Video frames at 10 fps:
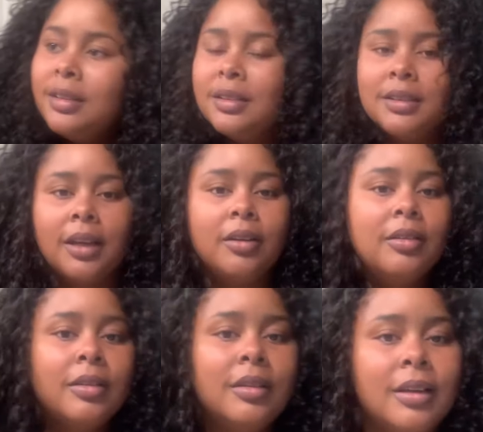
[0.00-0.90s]
So
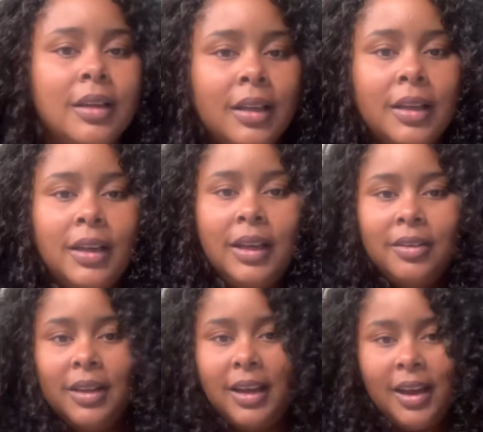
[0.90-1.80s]
now
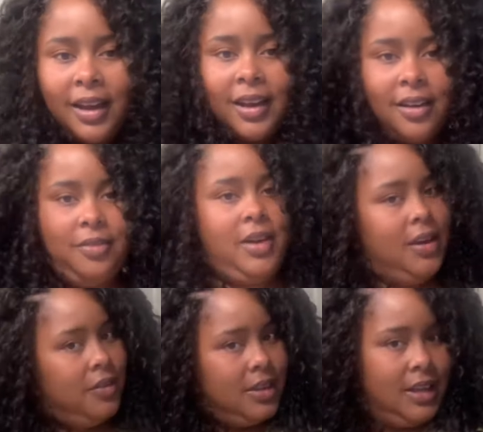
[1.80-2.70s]
that I have
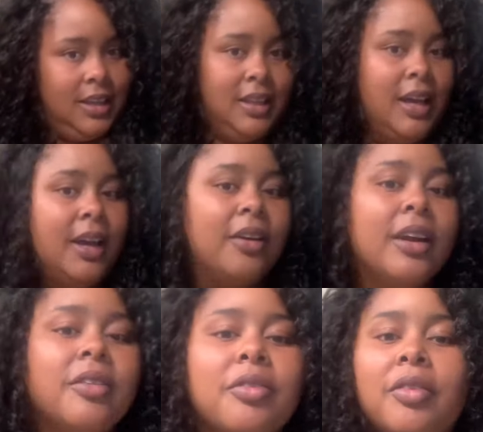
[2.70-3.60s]
everything layered
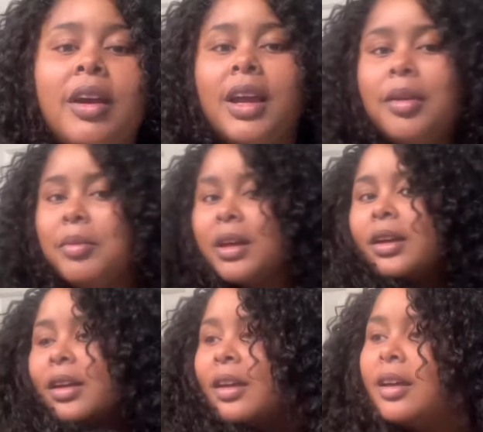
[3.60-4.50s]
and framed
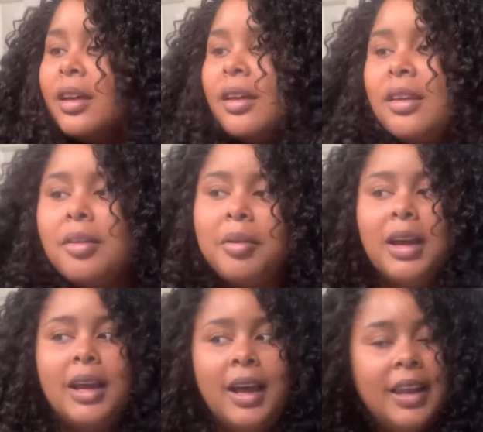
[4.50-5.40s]
the
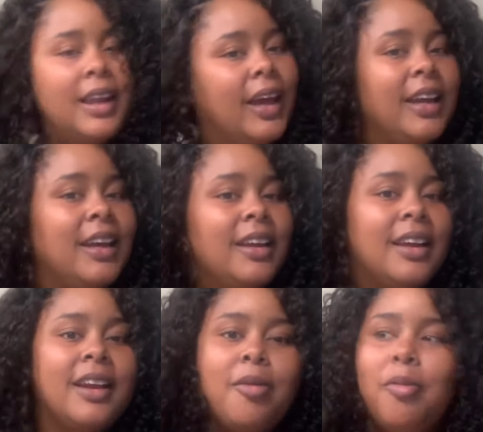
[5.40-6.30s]
way I like it and
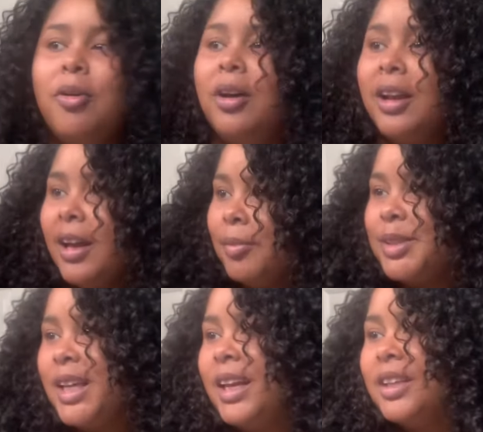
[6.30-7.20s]
I want it, I'm
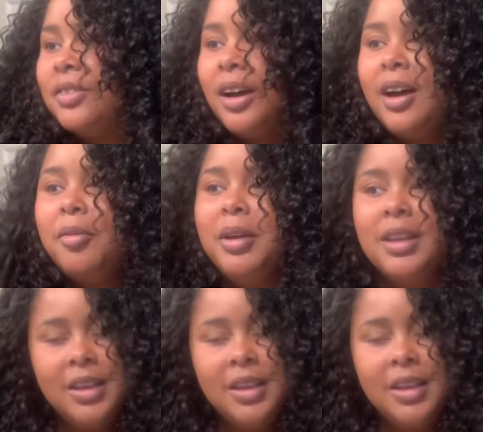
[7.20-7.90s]
satisfied with